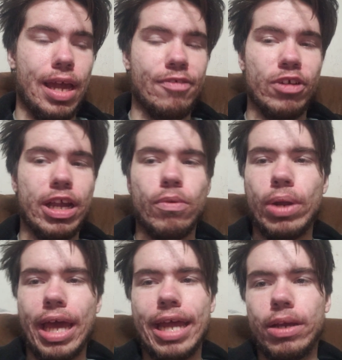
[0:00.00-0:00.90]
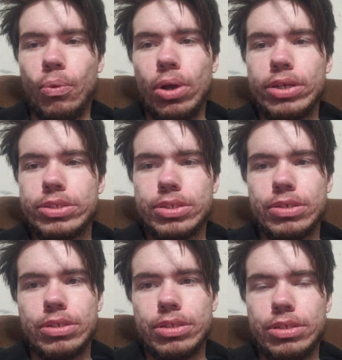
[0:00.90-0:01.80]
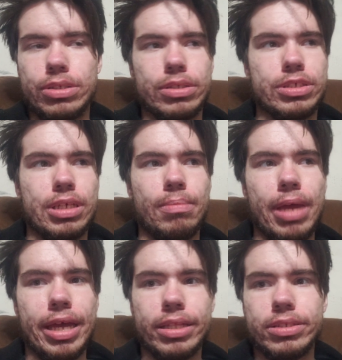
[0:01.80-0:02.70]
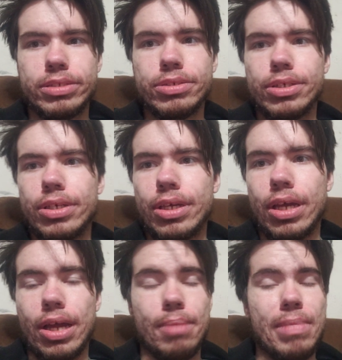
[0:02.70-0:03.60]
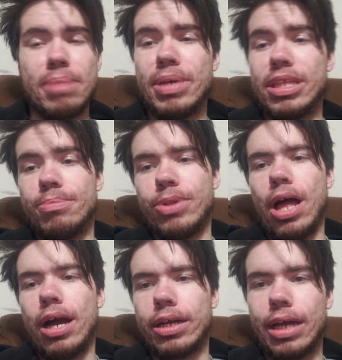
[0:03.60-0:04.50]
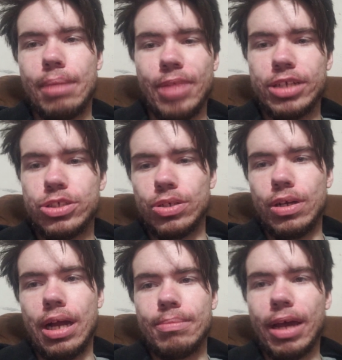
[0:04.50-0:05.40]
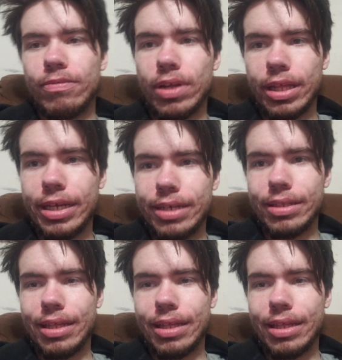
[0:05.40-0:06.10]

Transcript: forget what head it was. There's some heads. It may be the block. I'm not sure. I'm not really